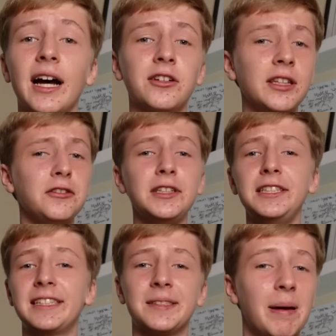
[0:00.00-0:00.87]
could literally
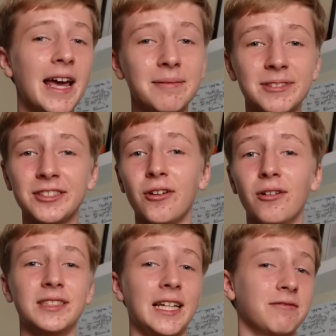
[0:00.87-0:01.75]
just spam
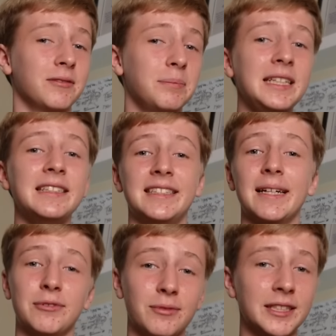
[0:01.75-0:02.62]
solves and repeat
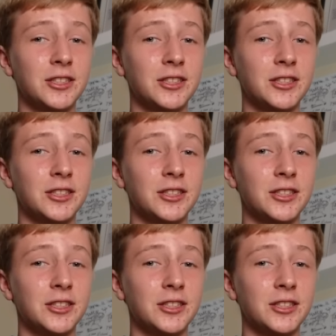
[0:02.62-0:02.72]
steps 1,